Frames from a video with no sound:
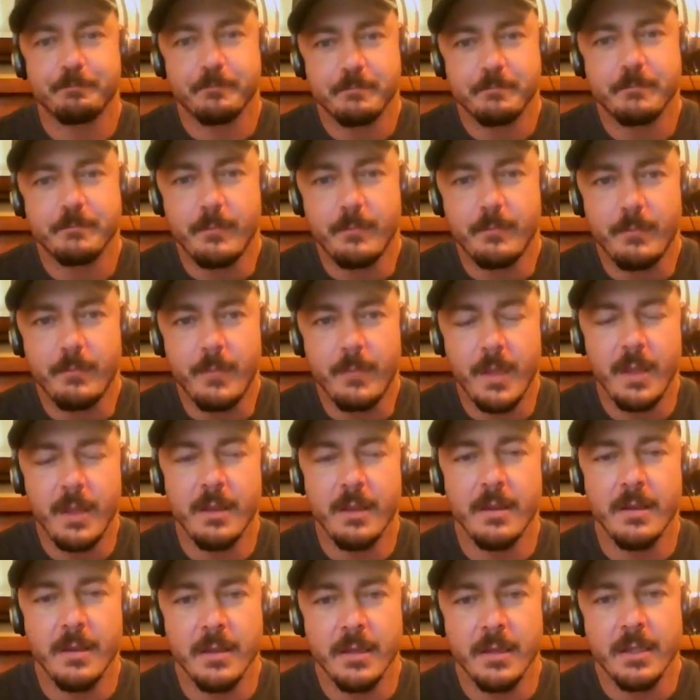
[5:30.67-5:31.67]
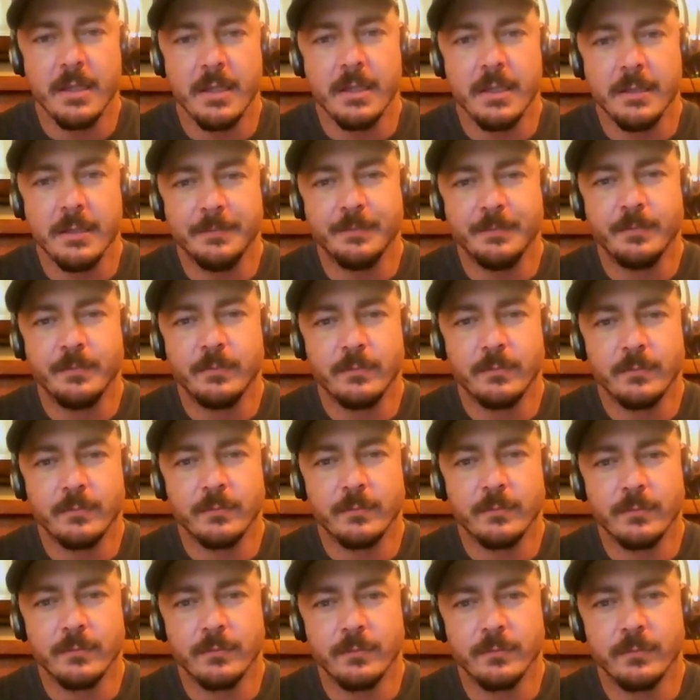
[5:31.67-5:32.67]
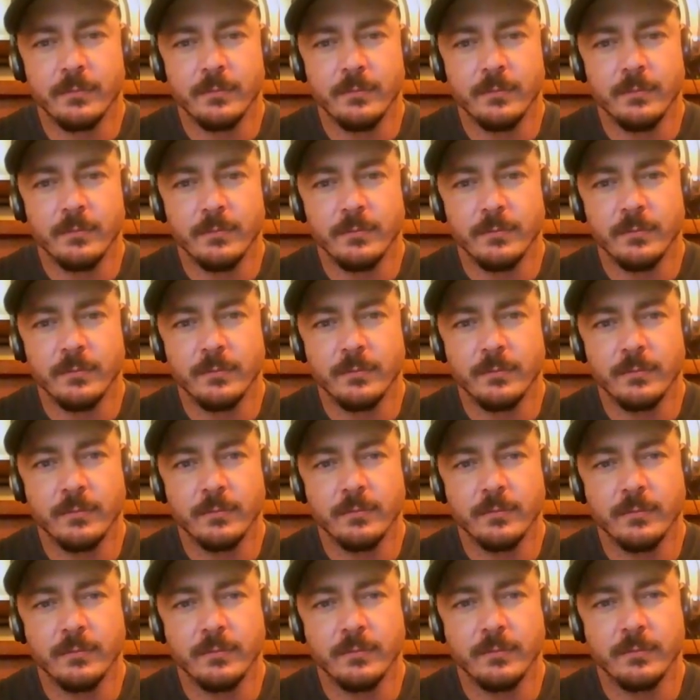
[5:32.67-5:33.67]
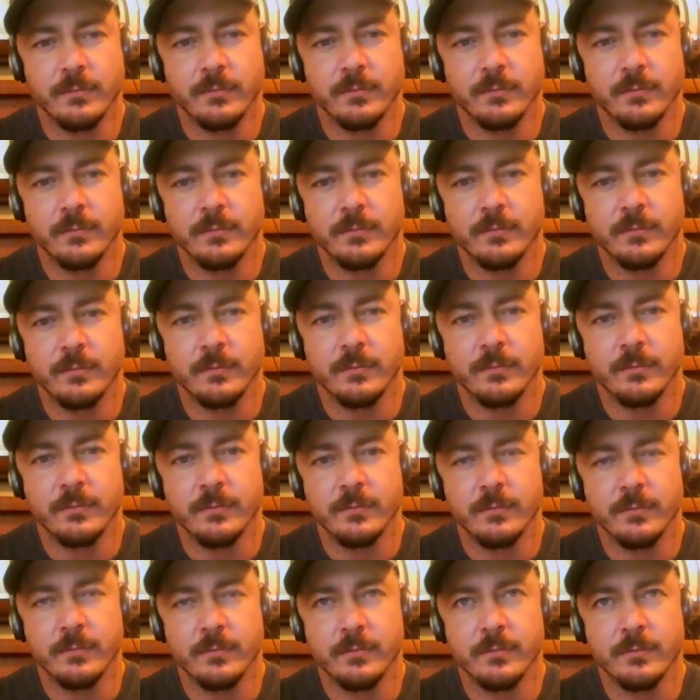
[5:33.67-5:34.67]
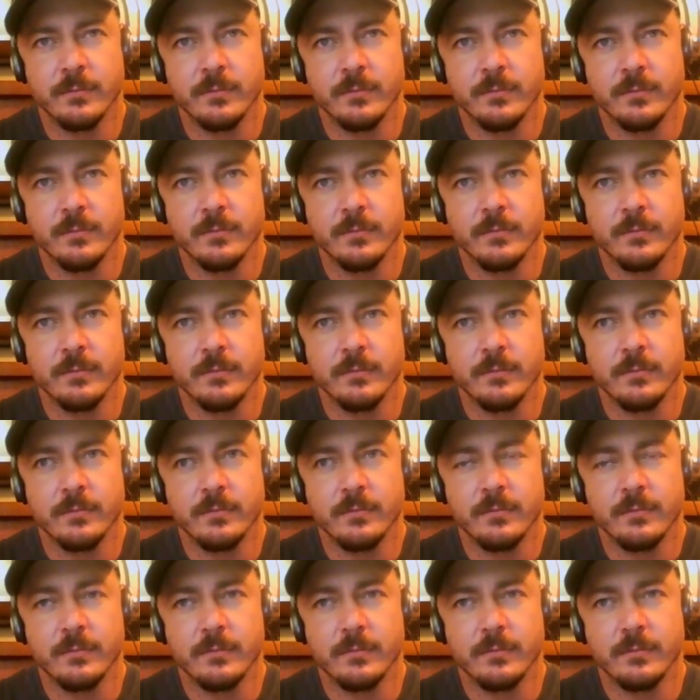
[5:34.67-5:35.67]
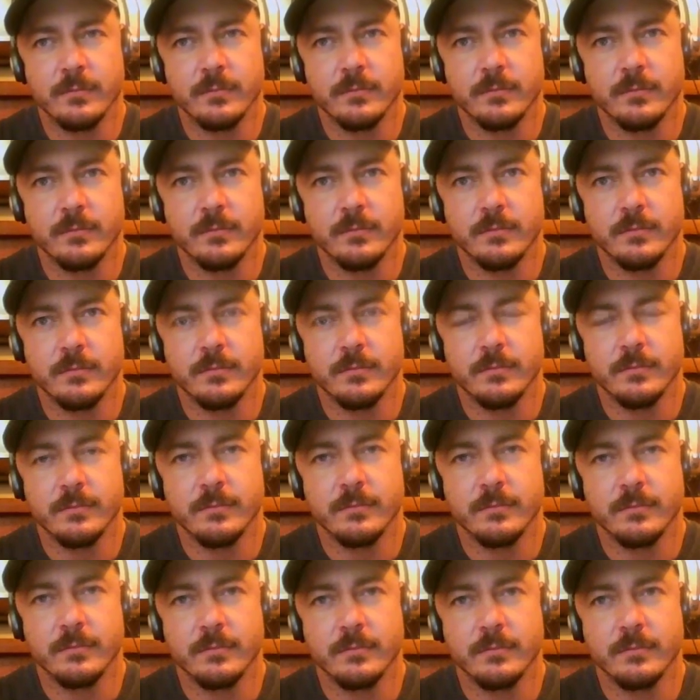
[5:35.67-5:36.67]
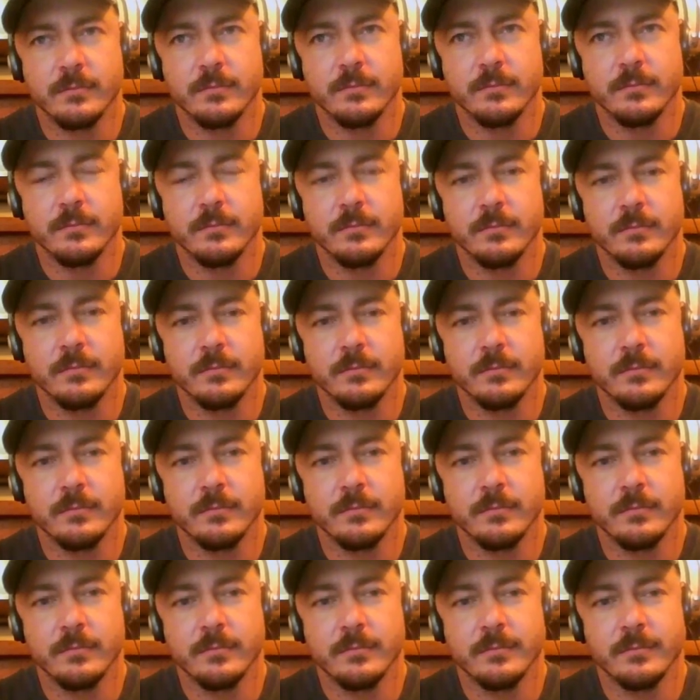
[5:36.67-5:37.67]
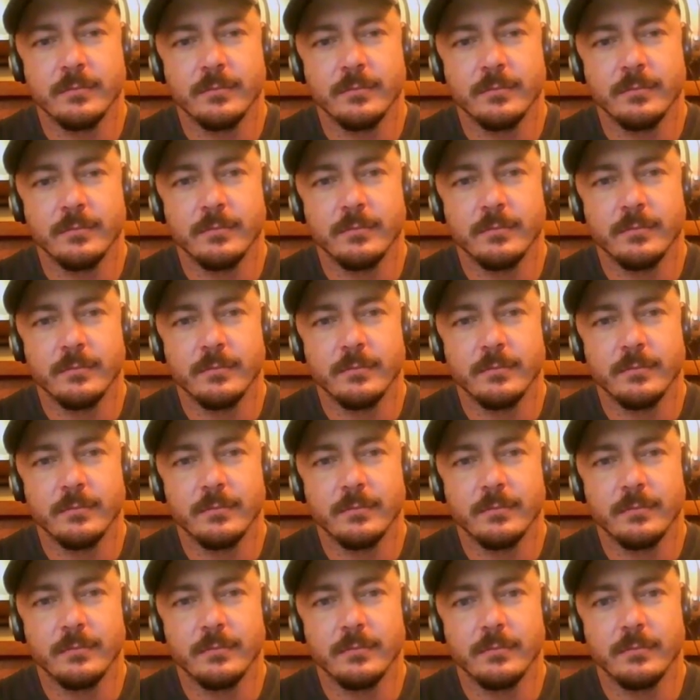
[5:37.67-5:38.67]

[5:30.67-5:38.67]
No words are spoken by the person on screen.